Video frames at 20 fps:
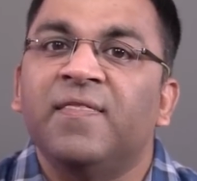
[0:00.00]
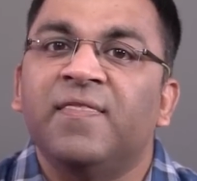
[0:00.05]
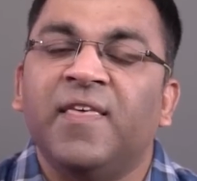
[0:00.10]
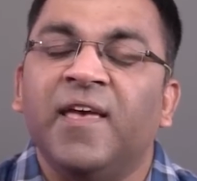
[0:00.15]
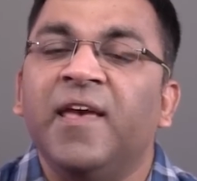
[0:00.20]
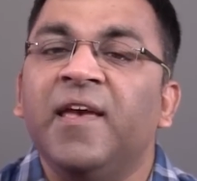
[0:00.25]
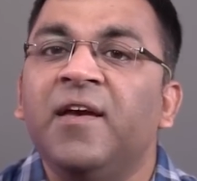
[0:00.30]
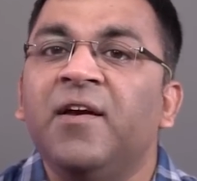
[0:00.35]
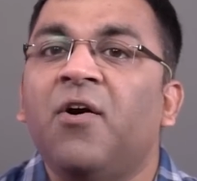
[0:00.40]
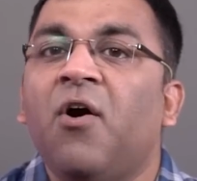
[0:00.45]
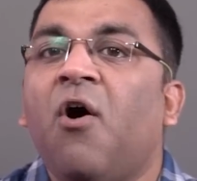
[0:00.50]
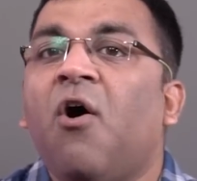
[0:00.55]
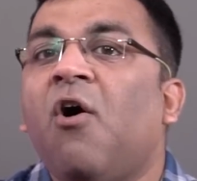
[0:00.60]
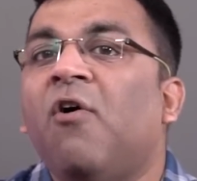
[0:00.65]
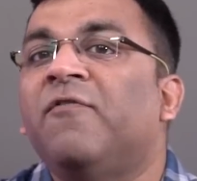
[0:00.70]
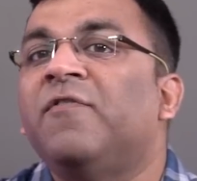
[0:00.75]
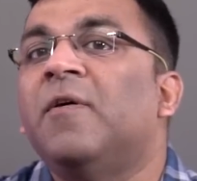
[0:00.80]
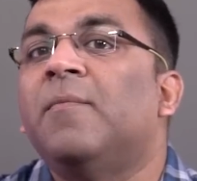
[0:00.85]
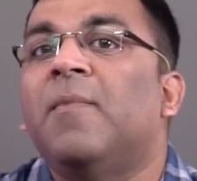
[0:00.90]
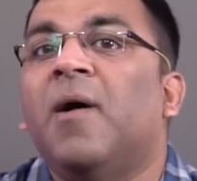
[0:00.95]
think
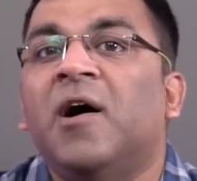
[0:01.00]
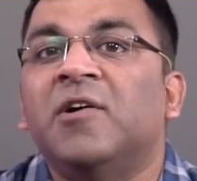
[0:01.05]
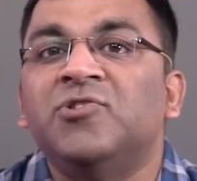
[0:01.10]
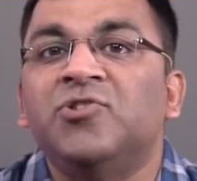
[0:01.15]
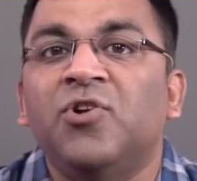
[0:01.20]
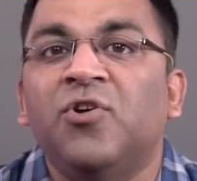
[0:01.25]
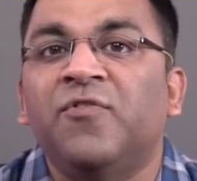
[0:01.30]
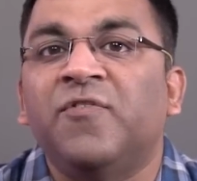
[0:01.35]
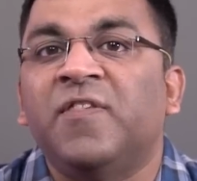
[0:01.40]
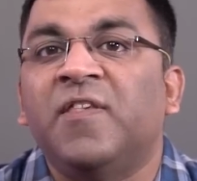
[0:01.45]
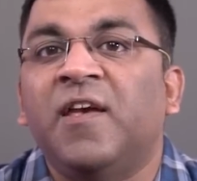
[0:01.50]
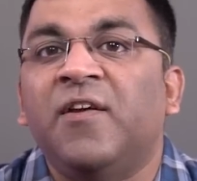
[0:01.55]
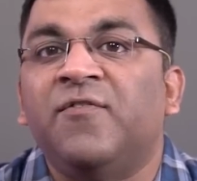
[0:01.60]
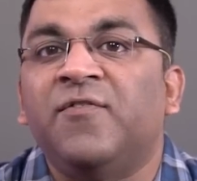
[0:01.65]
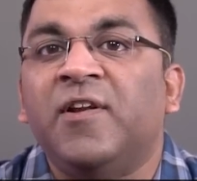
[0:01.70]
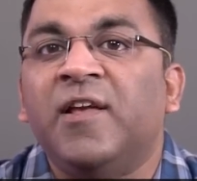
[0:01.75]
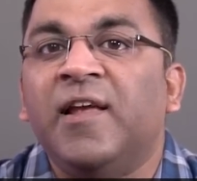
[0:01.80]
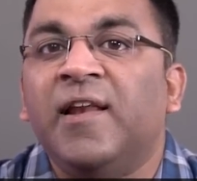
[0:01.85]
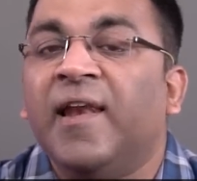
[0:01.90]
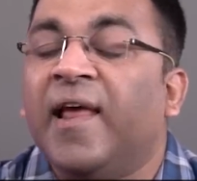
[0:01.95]
of the margin of
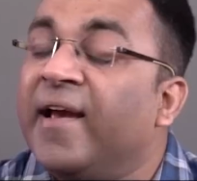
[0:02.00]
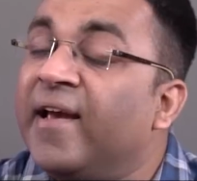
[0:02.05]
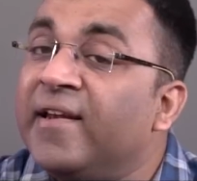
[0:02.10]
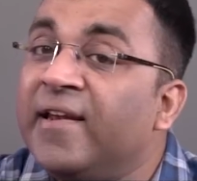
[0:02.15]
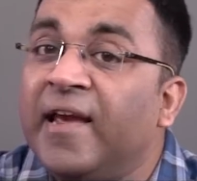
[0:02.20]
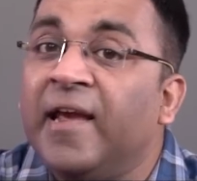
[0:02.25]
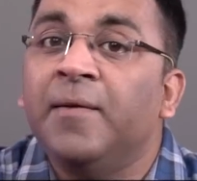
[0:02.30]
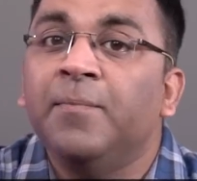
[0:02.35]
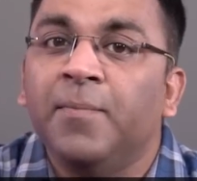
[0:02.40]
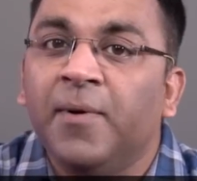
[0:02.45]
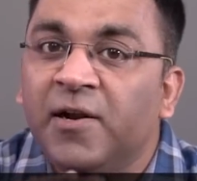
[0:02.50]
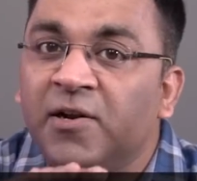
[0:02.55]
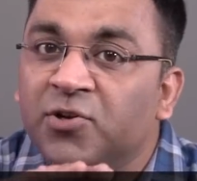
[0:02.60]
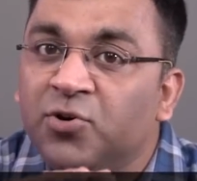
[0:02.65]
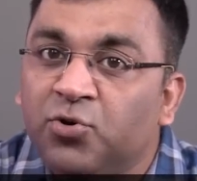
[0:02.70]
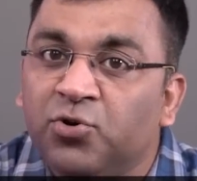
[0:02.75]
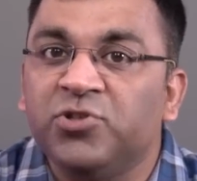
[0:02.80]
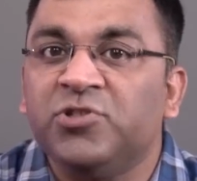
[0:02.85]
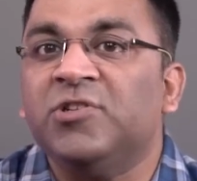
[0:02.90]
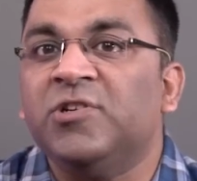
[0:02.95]
safety like an
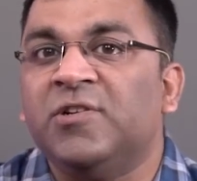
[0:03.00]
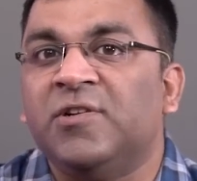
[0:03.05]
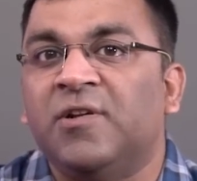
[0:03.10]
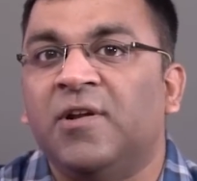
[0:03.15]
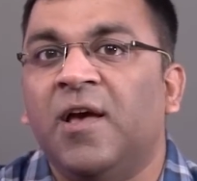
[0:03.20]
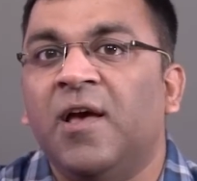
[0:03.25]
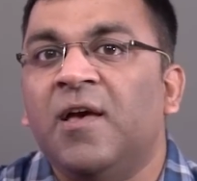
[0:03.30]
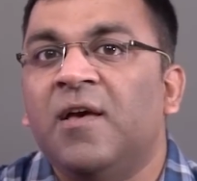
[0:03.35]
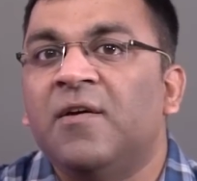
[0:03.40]
inbuilt cushion